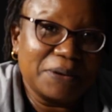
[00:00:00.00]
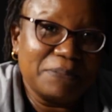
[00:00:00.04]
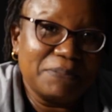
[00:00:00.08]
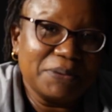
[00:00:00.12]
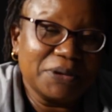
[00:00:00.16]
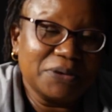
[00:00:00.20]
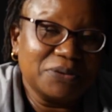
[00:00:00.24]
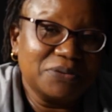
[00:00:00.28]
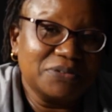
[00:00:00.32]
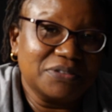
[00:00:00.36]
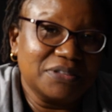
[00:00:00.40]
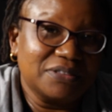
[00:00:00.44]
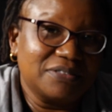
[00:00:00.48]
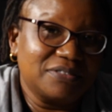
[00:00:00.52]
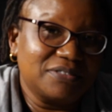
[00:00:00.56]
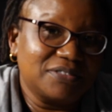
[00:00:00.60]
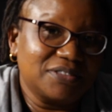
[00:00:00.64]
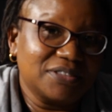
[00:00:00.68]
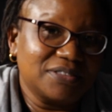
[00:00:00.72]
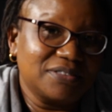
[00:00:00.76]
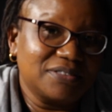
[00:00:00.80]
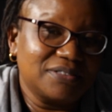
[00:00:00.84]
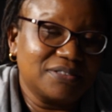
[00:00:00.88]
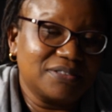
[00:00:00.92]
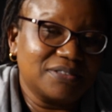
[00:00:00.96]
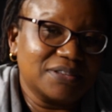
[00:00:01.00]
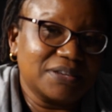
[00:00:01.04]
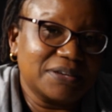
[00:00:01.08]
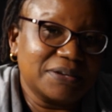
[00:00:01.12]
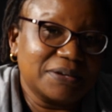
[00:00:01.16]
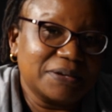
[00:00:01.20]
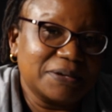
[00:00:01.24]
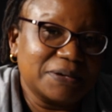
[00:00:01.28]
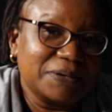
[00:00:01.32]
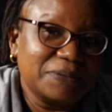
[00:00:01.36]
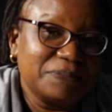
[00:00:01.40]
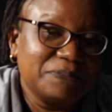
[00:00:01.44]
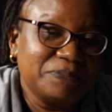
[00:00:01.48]
because it's just,
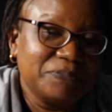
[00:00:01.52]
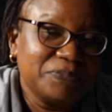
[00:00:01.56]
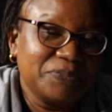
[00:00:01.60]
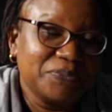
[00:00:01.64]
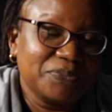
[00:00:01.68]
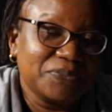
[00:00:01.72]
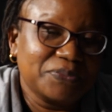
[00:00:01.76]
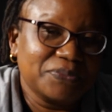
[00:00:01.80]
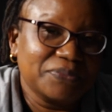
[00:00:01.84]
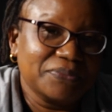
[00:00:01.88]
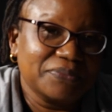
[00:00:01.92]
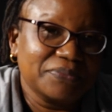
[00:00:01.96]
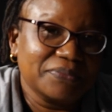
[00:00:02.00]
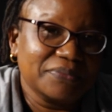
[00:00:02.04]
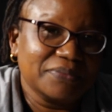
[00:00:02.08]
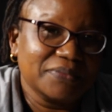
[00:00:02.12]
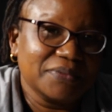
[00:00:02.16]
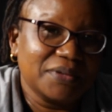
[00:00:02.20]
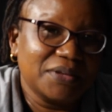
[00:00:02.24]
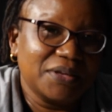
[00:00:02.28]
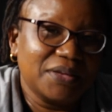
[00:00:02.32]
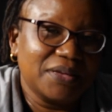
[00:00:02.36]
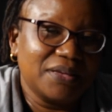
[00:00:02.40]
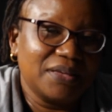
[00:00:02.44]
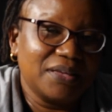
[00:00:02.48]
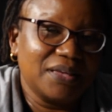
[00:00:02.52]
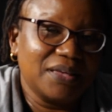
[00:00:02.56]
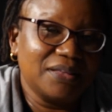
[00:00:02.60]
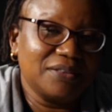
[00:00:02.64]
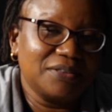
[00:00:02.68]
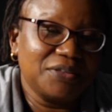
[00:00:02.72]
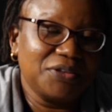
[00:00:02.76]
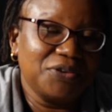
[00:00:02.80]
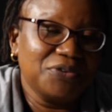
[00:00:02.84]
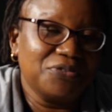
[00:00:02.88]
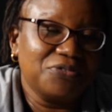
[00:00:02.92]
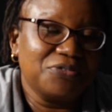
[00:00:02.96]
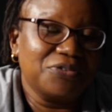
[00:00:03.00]

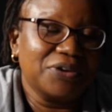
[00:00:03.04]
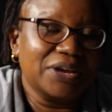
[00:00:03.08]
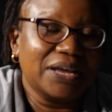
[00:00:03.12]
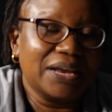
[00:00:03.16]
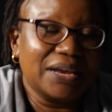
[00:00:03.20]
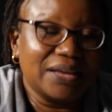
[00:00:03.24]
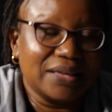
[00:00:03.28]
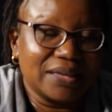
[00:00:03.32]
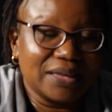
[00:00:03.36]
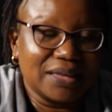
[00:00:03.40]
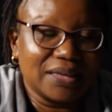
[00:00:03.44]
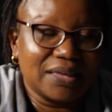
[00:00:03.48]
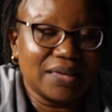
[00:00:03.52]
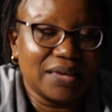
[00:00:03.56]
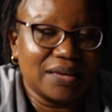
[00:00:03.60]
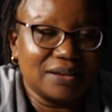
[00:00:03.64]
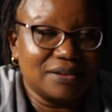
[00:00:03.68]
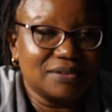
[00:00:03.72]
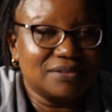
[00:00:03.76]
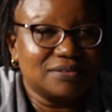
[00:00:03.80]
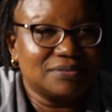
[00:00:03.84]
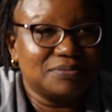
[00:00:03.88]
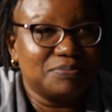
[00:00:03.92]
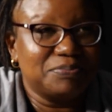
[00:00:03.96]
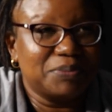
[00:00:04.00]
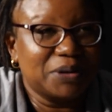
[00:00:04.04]
you really get